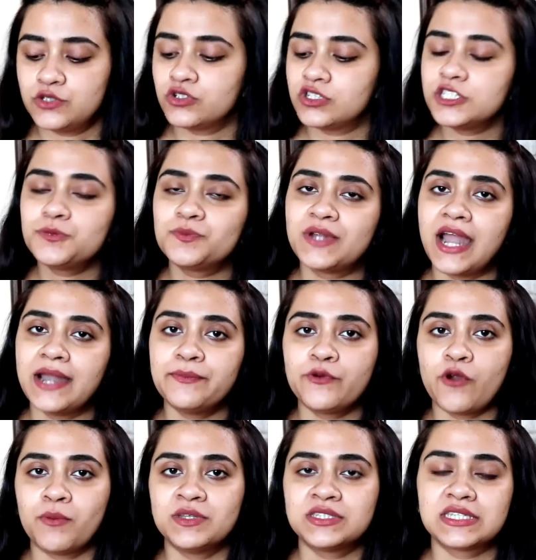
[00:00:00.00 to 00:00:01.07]
So this brand
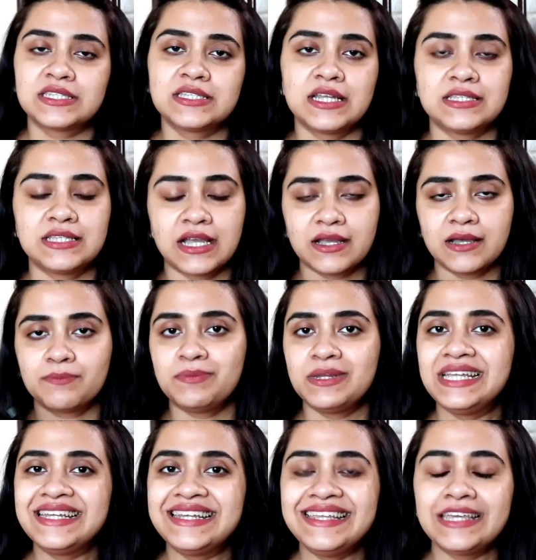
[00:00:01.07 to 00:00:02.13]
promises that they are
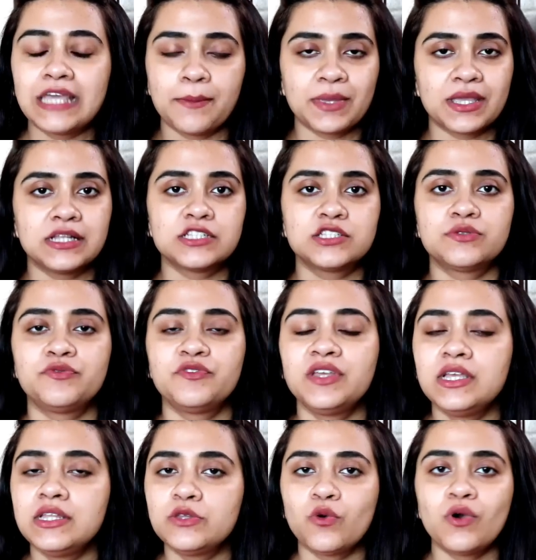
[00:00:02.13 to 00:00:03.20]
completely chemicals
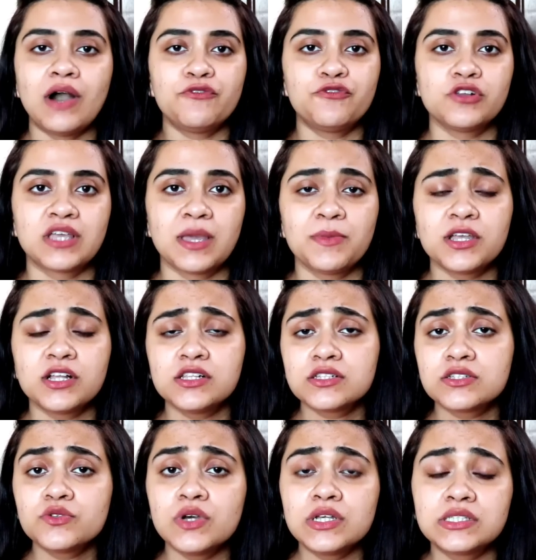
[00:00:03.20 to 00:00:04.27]
free, no harmful
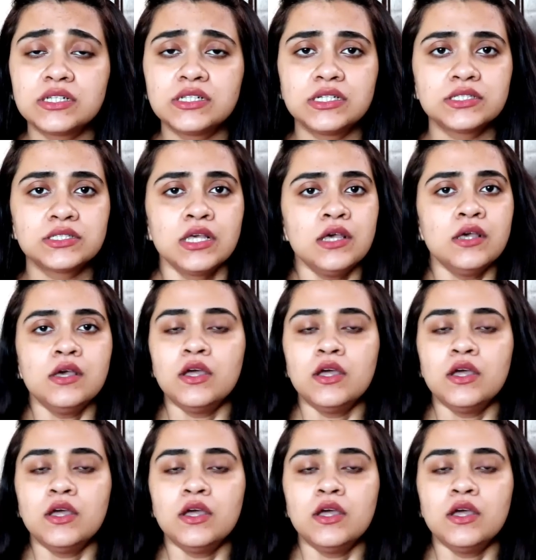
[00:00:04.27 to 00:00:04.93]
chemicals, no S L S,